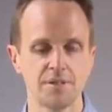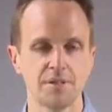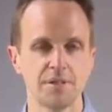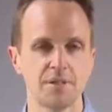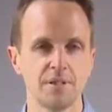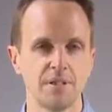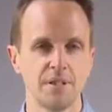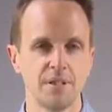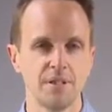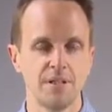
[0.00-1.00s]

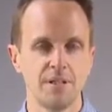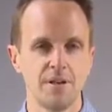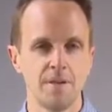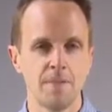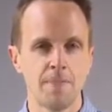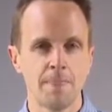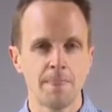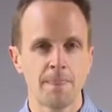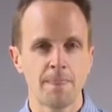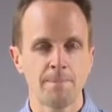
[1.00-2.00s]

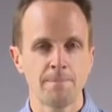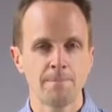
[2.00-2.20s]
(silence)